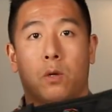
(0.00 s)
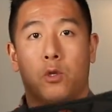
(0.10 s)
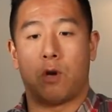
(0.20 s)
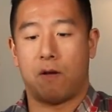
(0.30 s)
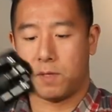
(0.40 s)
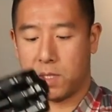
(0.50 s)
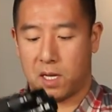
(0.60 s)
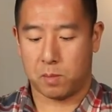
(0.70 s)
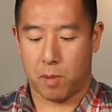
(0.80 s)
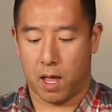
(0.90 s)
little travel
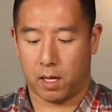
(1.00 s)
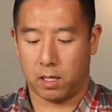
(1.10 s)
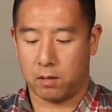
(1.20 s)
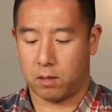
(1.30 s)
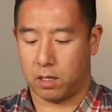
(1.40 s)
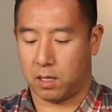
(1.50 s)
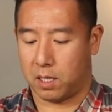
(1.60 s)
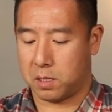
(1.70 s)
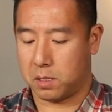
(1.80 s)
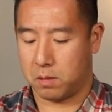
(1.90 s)
size bag like
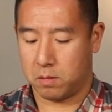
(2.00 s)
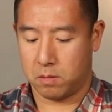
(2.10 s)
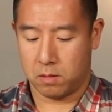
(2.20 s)
this.